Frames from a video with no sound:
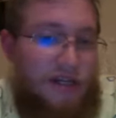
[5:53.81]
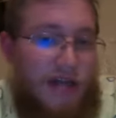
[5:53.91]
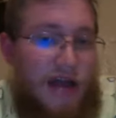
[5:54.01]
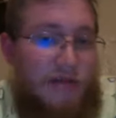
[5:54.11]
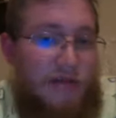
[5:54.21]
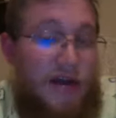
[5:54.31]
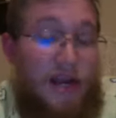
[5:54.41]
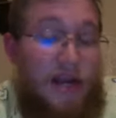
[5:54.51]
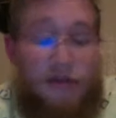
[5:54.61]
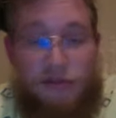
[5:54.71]

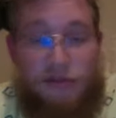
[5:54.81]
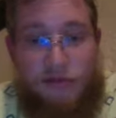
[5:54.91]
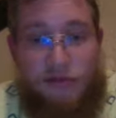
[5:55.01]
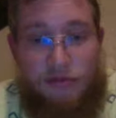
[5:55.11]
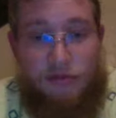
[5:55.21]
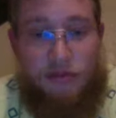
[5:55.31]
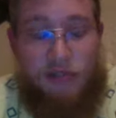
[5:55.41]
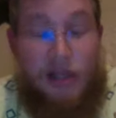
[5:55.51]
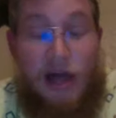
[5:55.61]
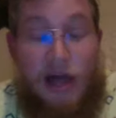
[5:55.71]
collaborate
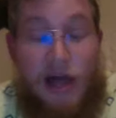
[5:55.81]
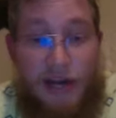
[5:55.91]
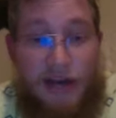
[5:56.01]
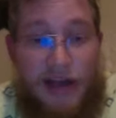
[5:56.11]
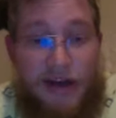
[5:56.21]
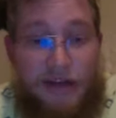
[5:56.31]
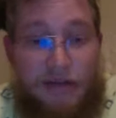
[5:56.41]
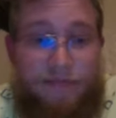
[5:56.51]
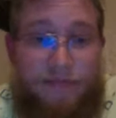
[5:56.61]
data.